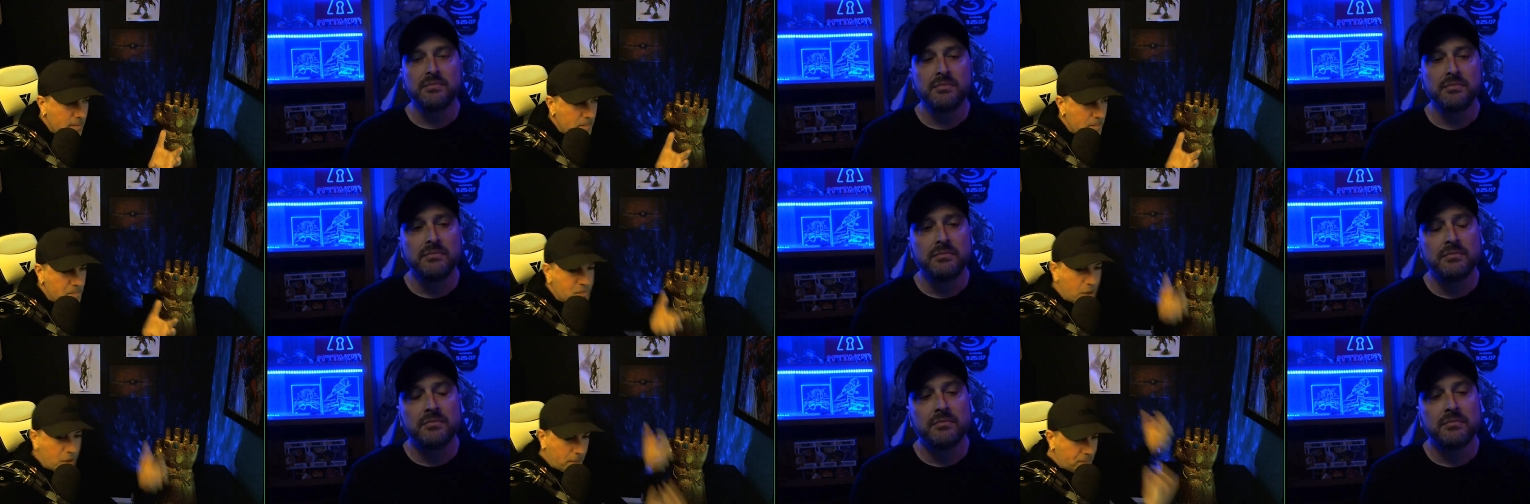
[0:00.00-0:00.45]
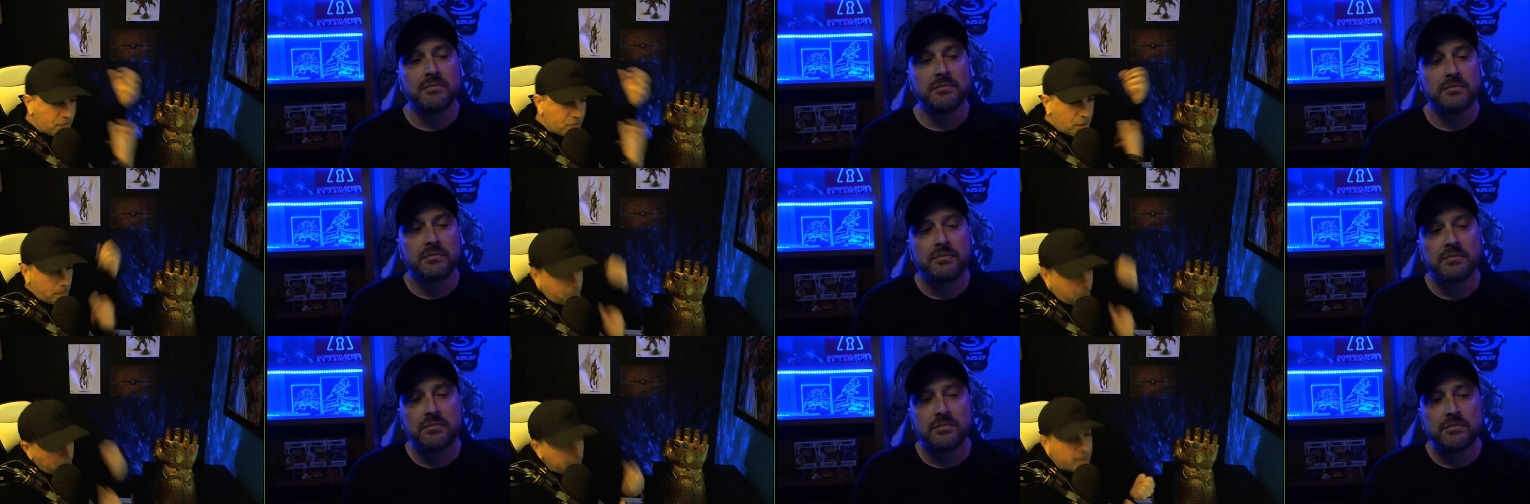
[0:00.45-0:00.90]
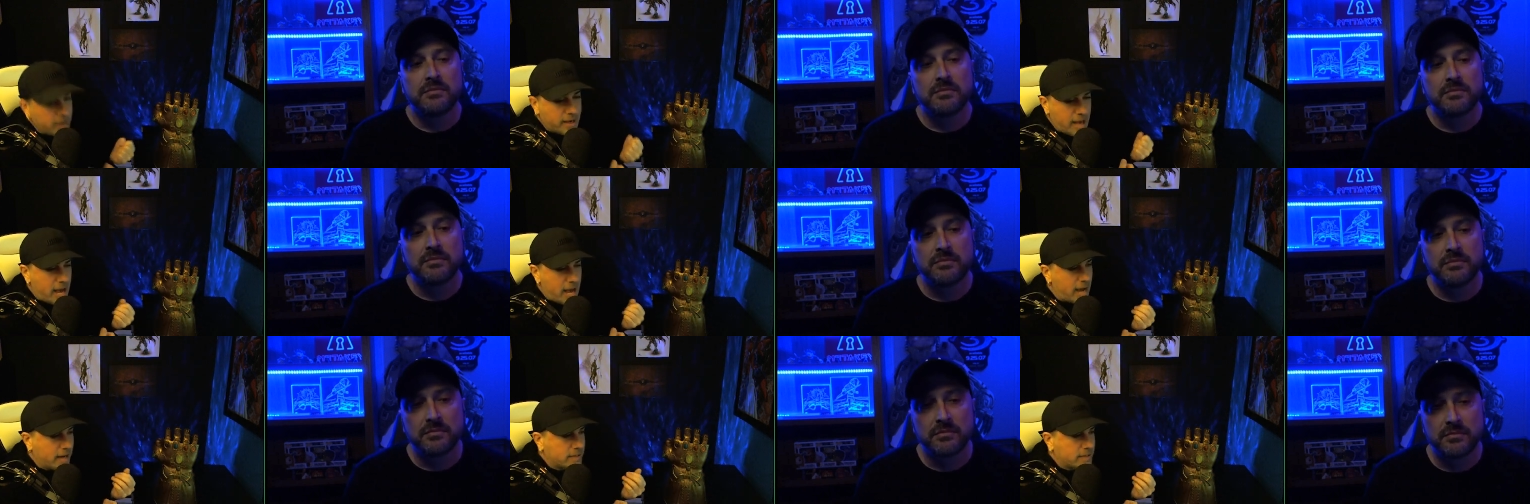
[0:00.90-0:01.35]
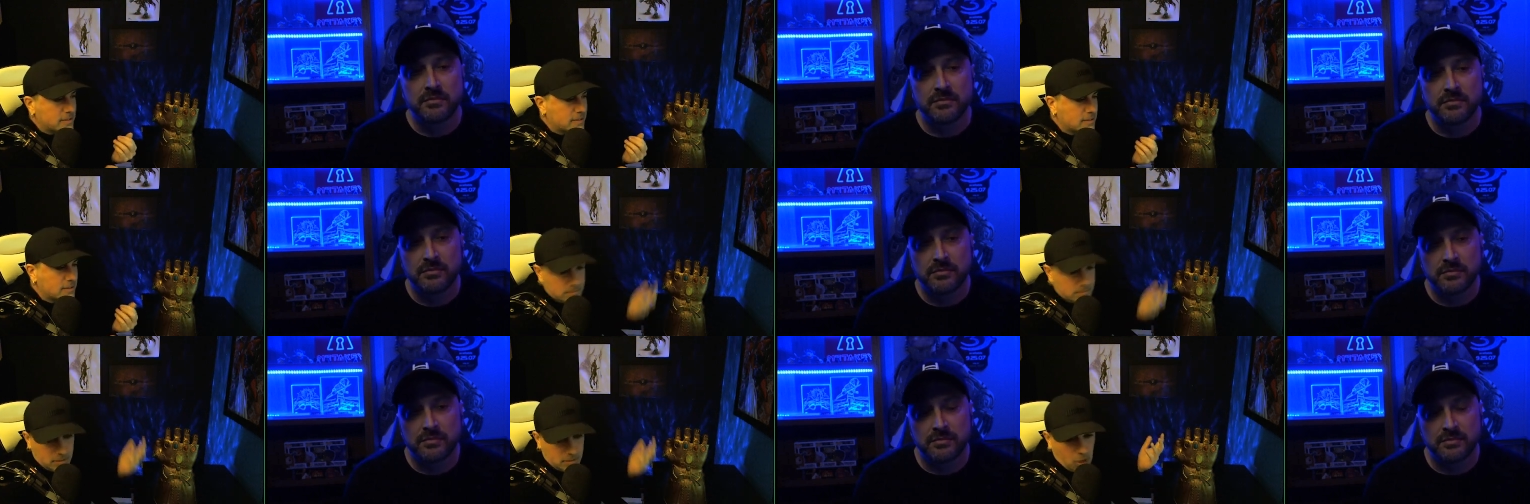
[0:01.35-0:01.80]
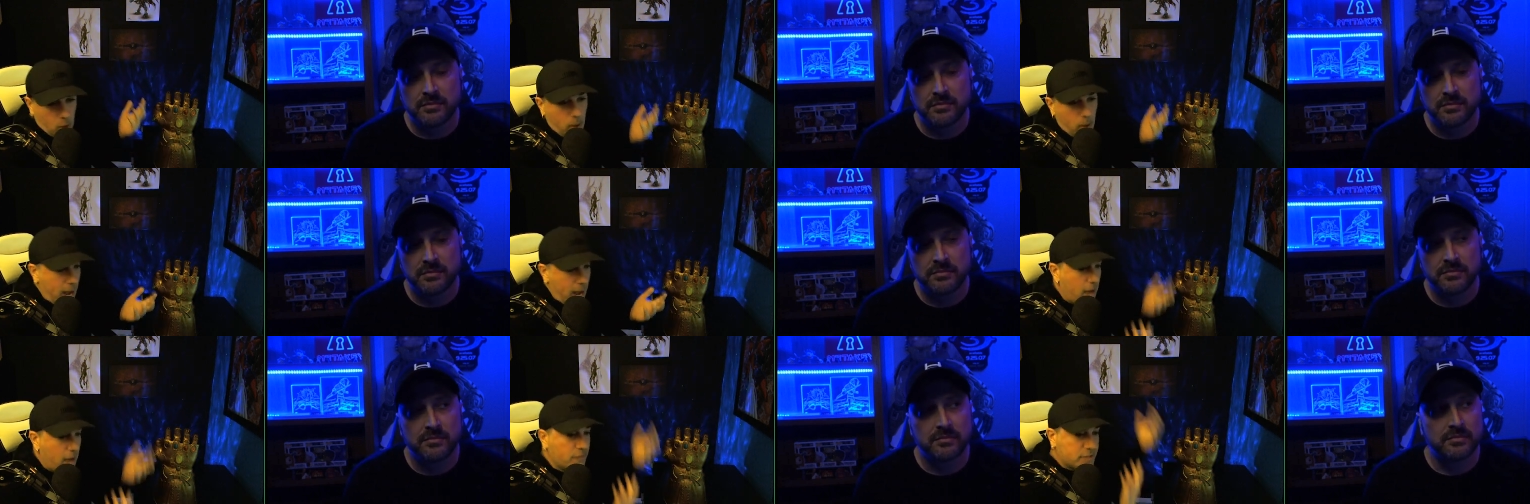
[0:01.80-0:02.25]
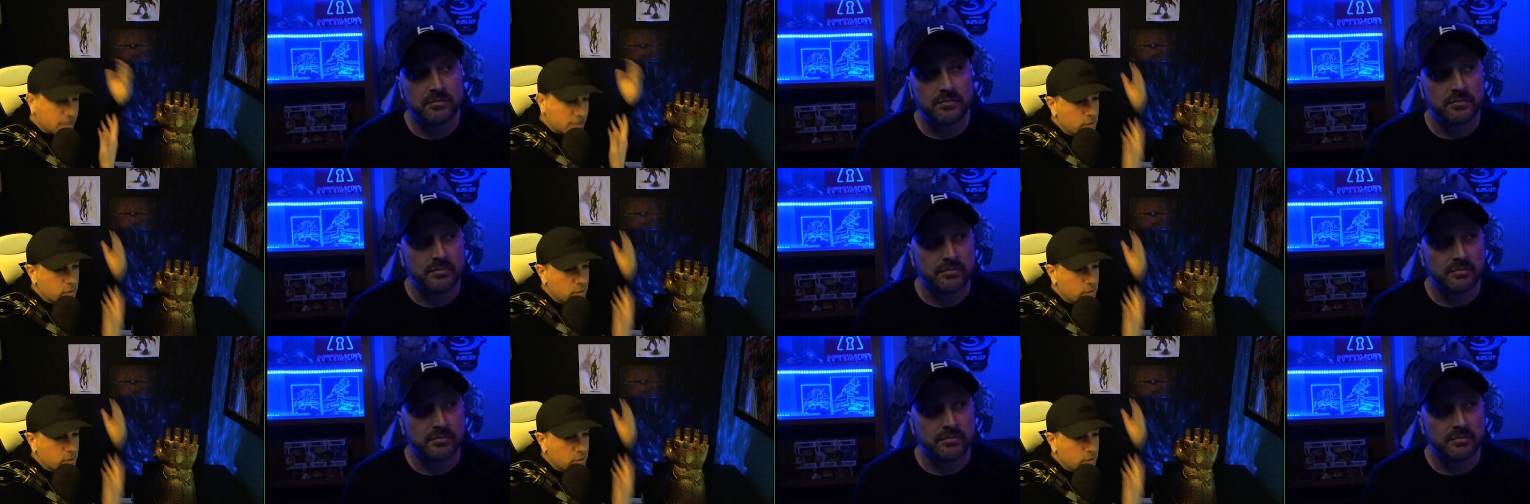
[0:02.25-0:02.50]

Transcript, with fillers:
Speaker 1: the pickaxe, have some